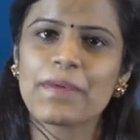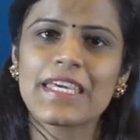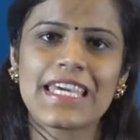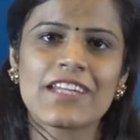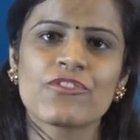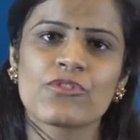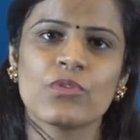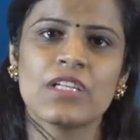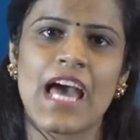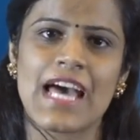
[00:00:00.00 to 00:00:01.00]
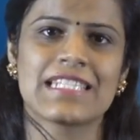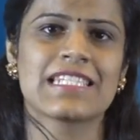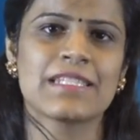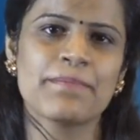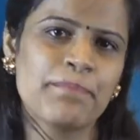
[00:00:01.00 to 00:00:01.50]
The peak end rule
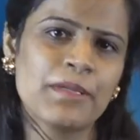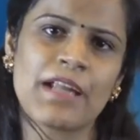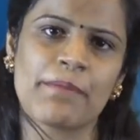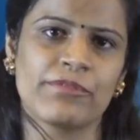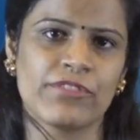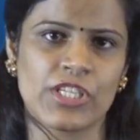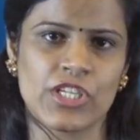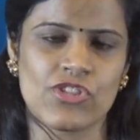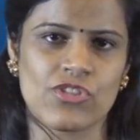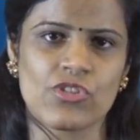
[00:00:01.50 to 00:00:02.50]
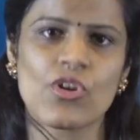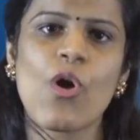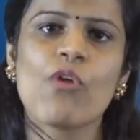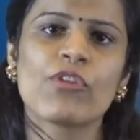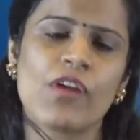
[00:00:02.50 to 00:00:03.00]
has simple ramifications
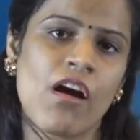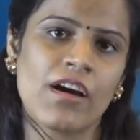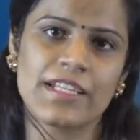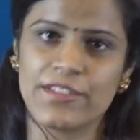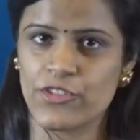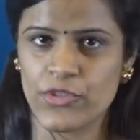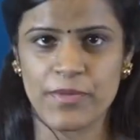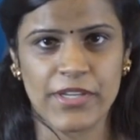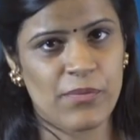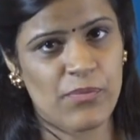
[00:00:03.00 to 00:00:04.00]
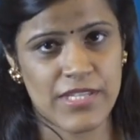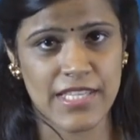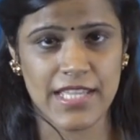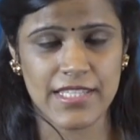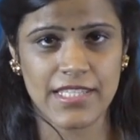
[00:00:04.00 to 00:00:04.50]
for our decision-making
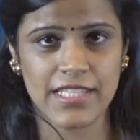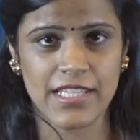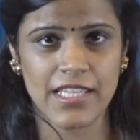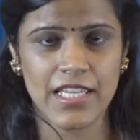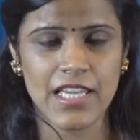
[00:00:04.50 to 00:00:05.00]
process.